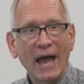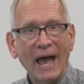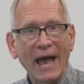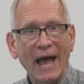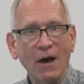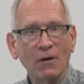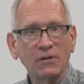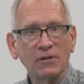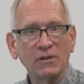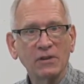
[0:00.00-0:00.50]

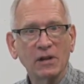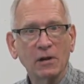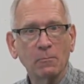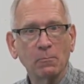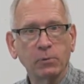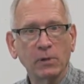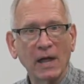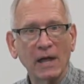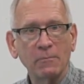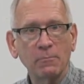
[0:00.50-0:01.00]
out of their
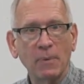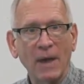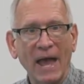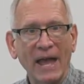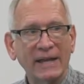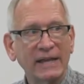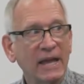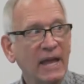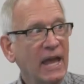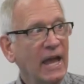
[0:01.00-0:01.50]
blood
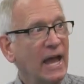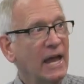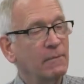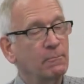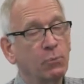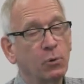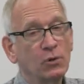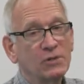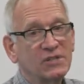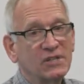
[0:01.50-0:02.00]
bank
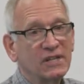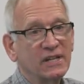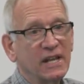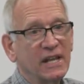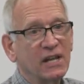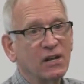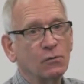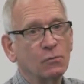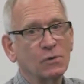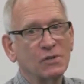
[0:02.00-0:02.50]
and puts it
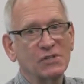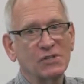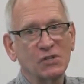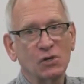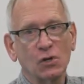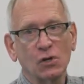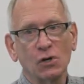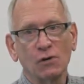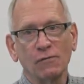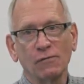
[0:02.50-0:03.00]
in a
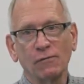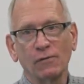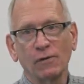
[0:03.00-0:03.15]
reserve